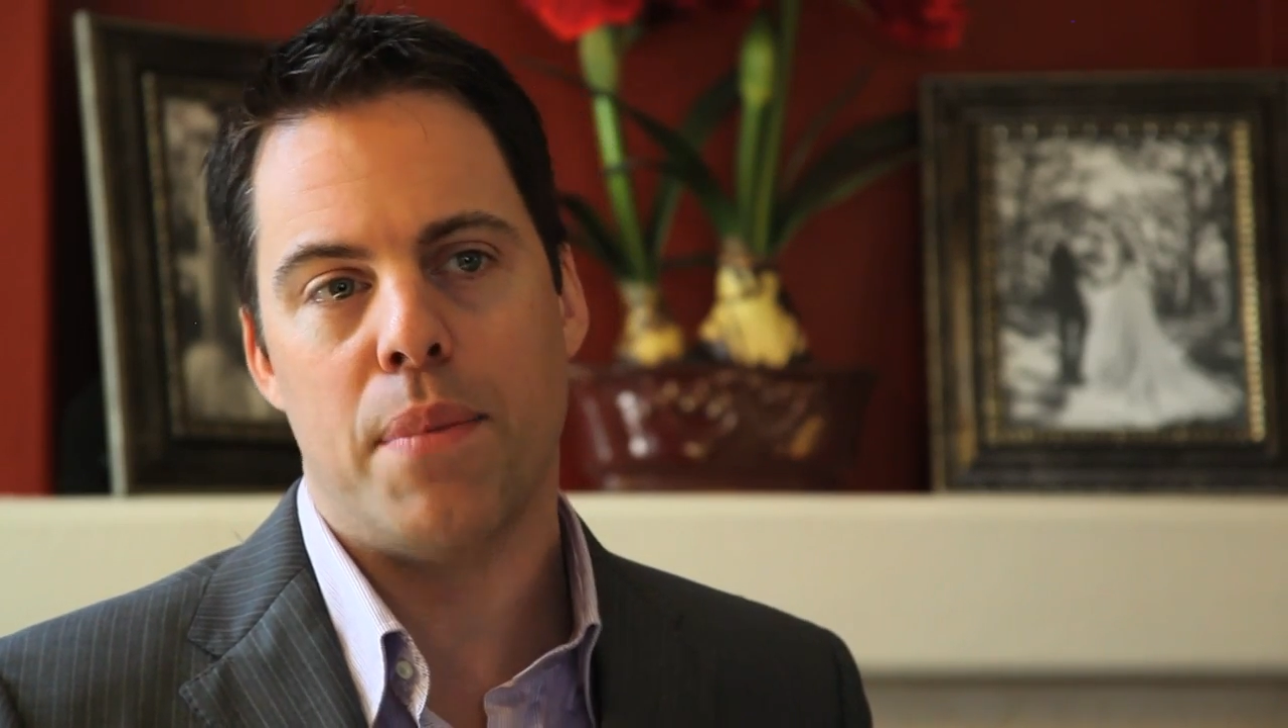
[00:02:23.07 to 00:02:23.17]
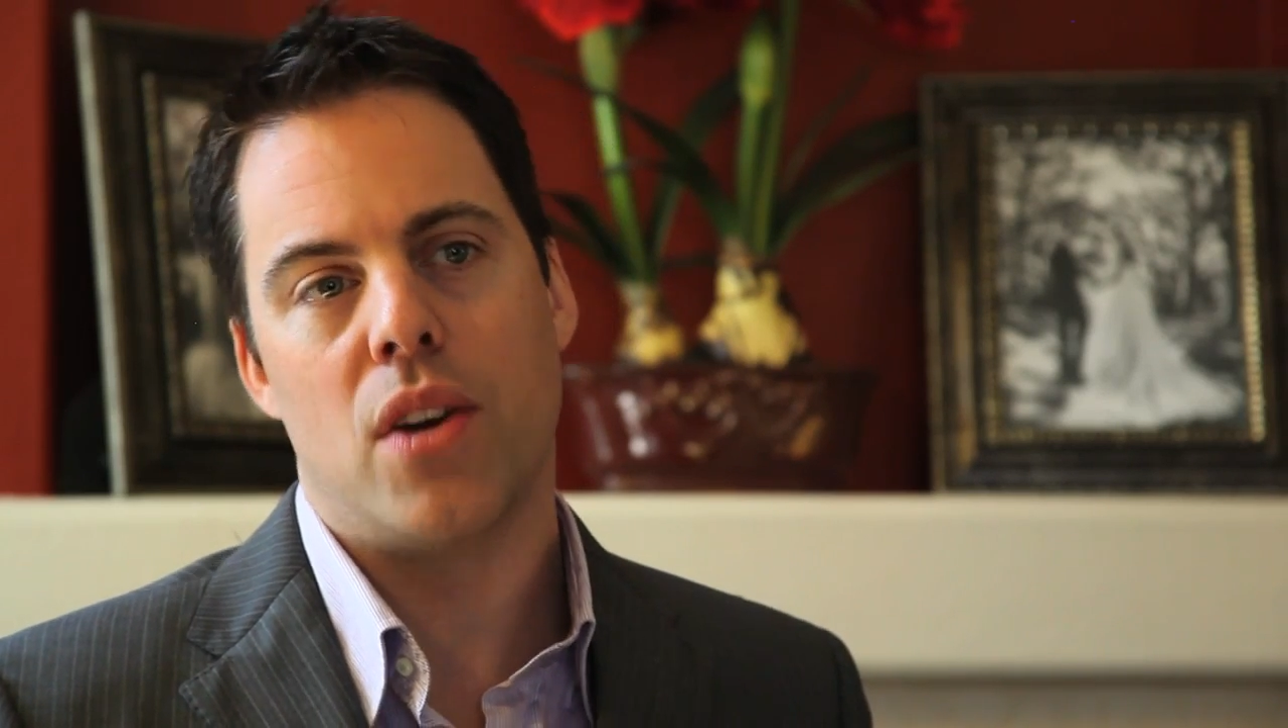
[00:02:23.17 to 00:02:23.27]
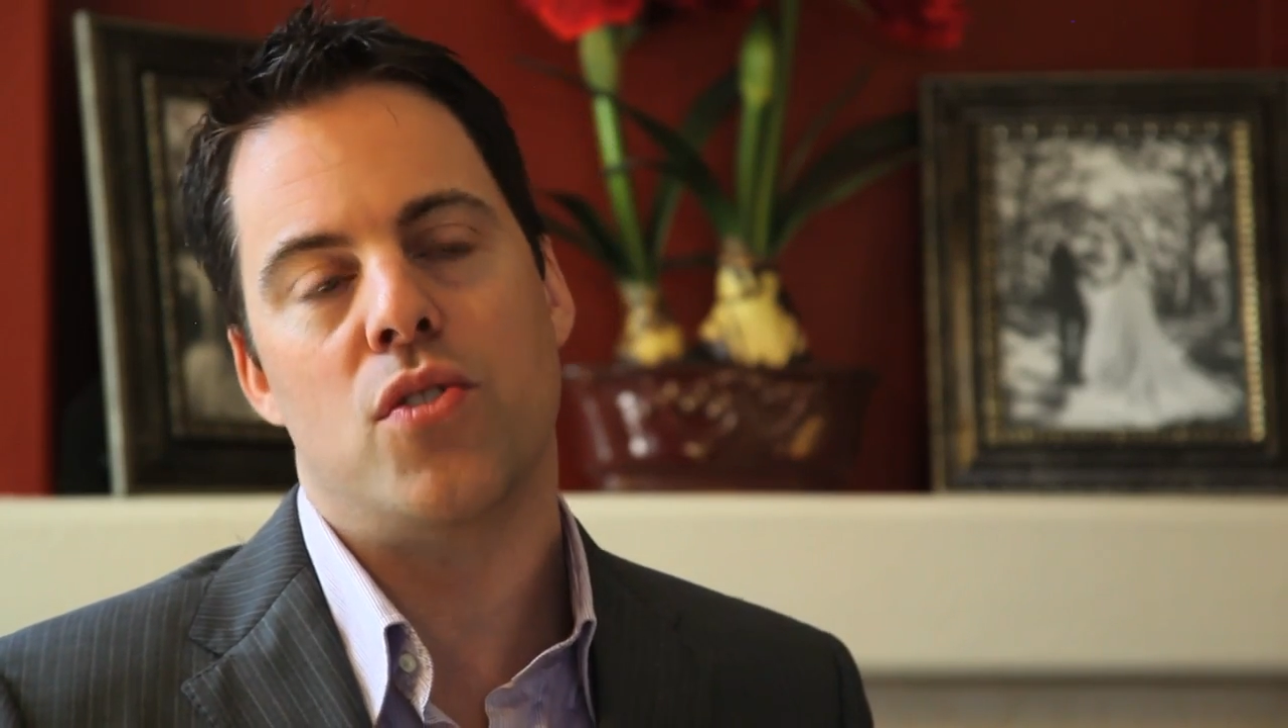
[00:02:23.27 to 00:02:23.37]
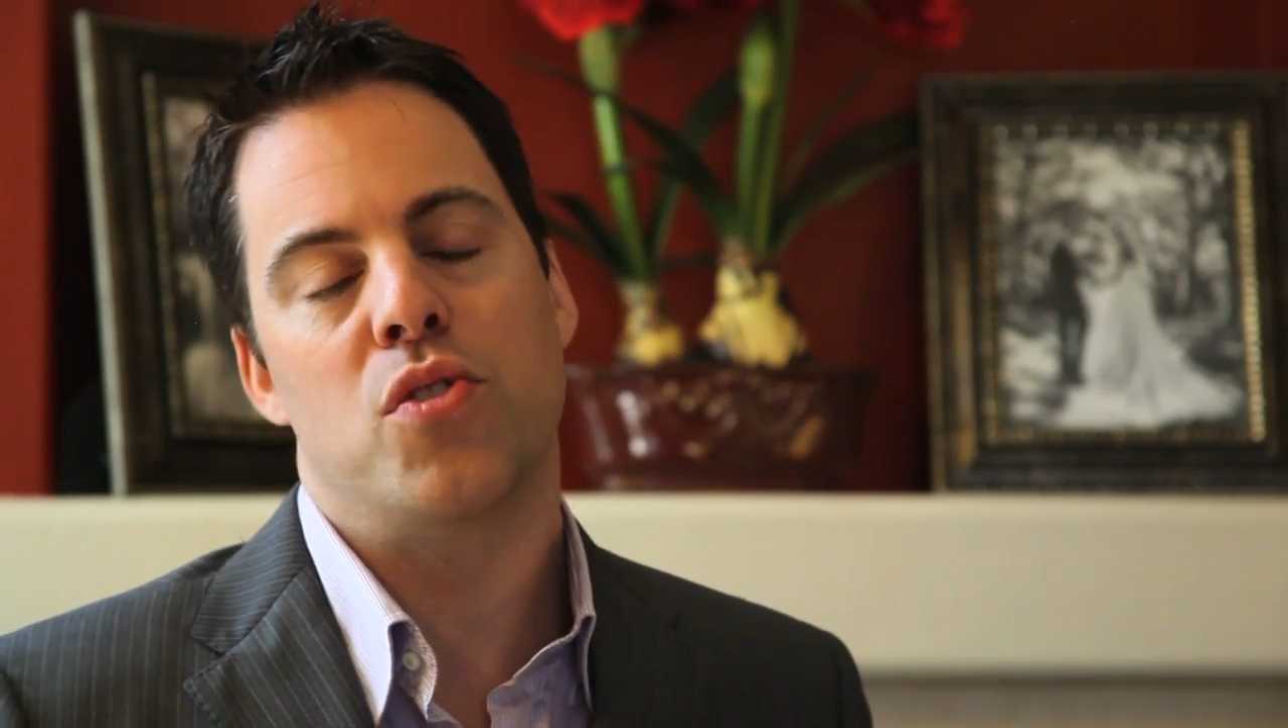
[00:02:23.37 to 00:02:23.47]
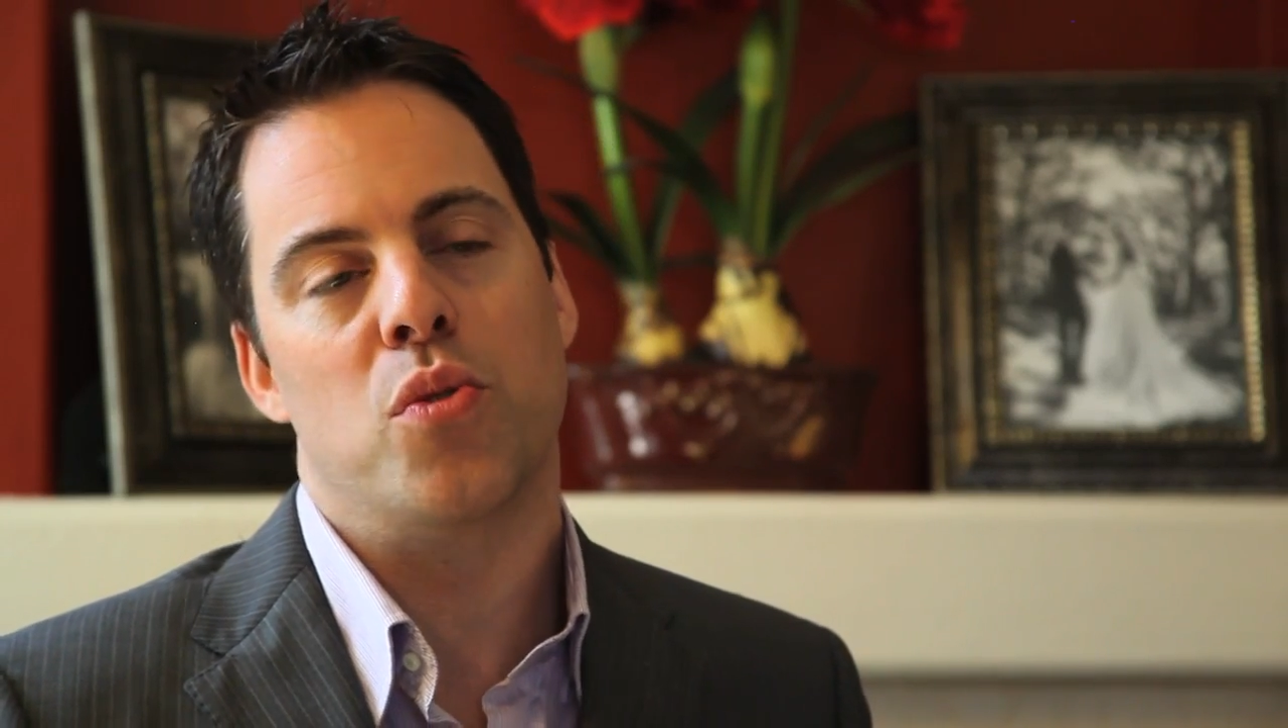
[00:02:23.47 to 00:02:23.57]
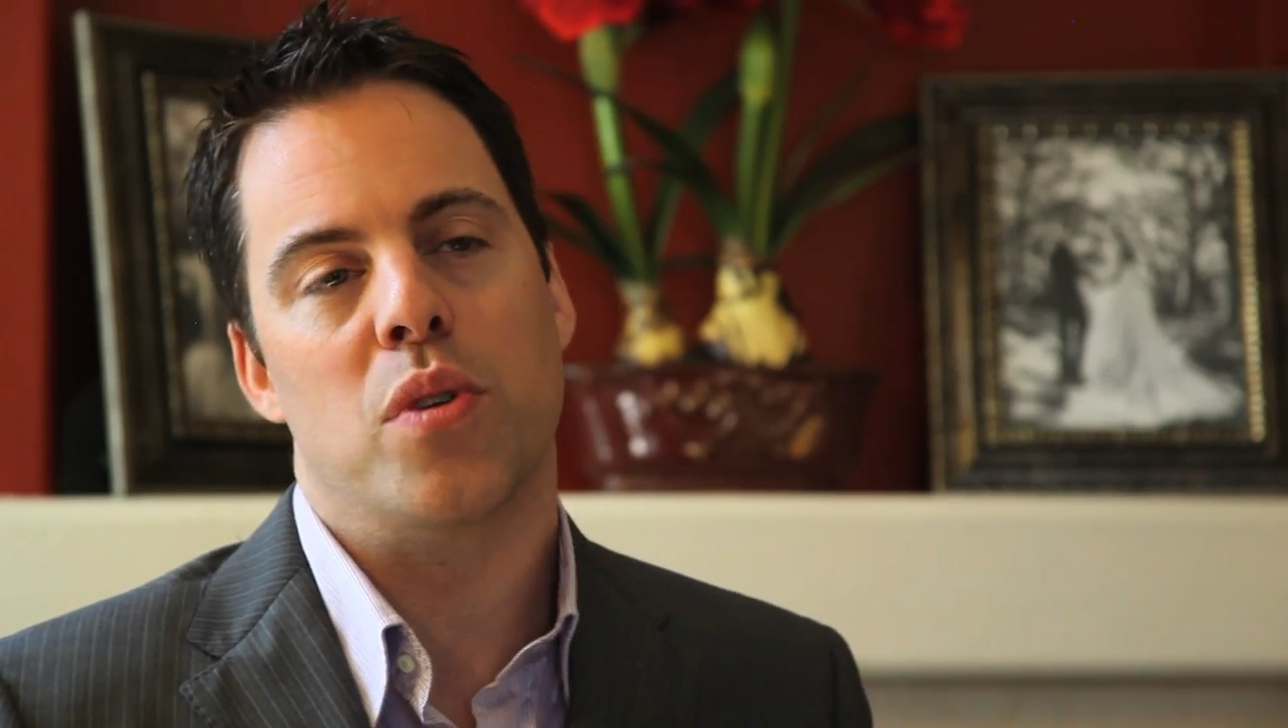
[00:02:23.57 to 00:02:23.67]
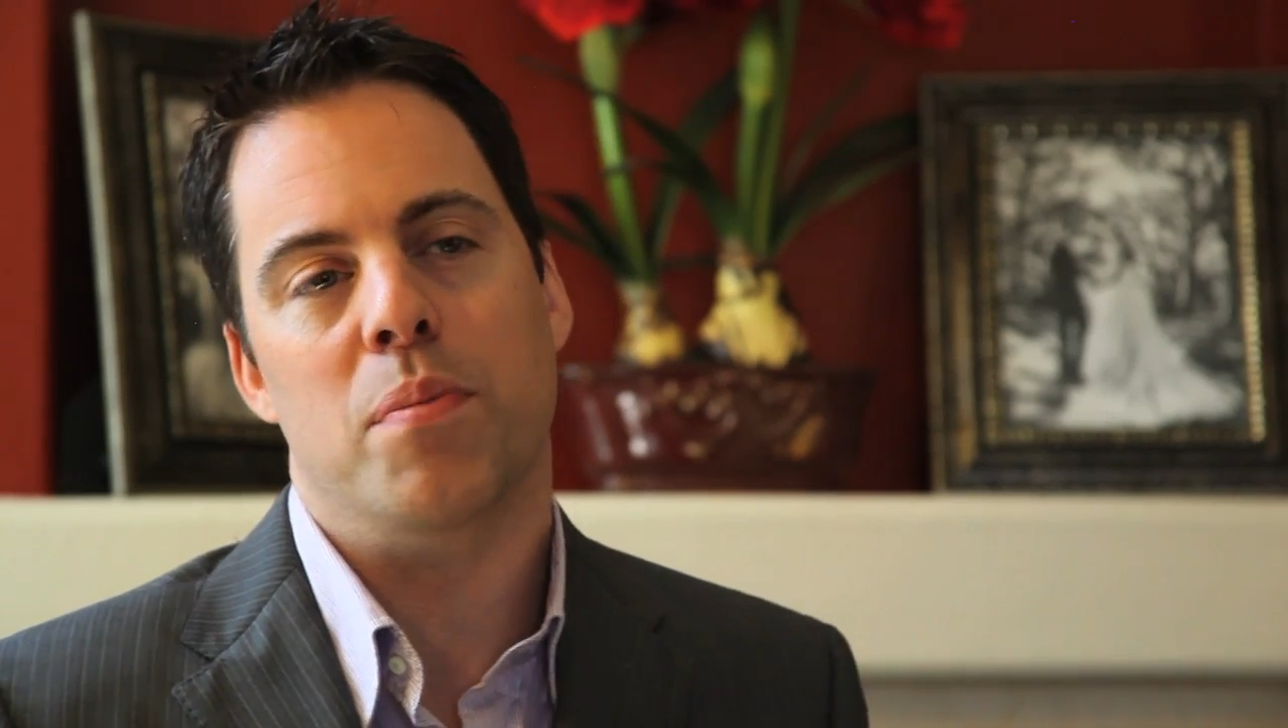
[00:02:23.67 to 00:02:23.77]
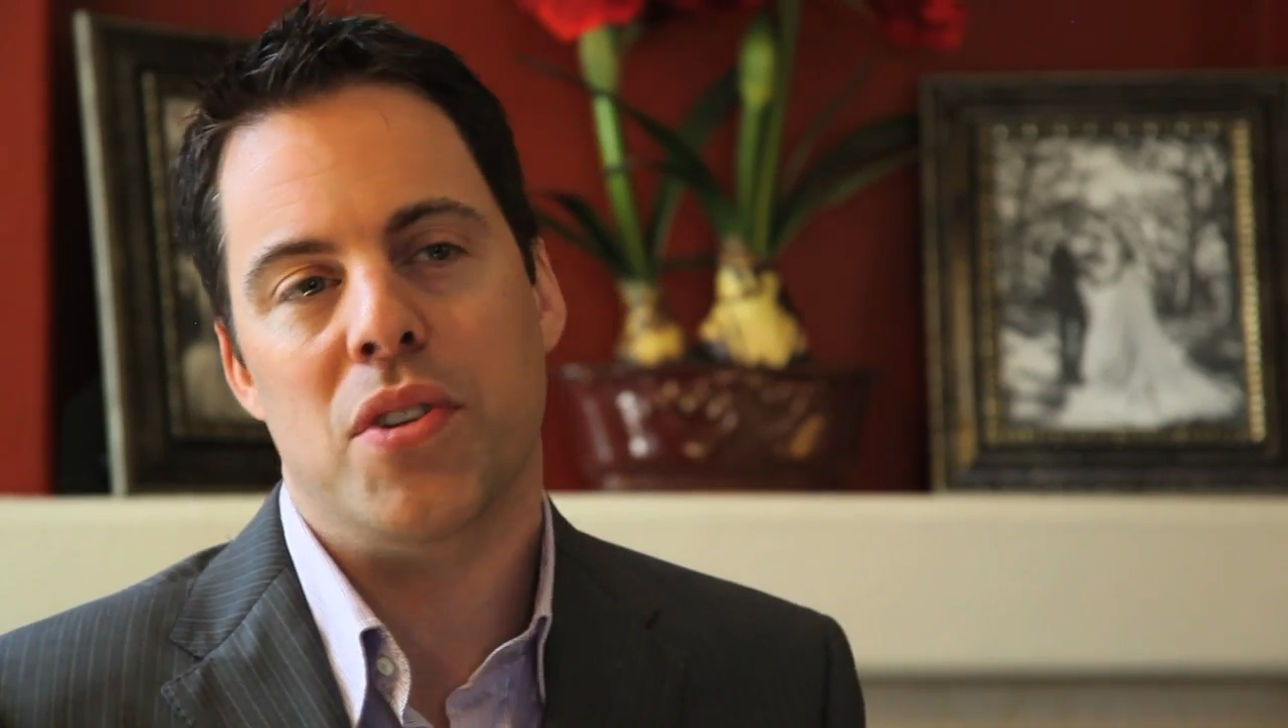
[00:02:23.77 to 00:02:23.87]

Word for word: about her story,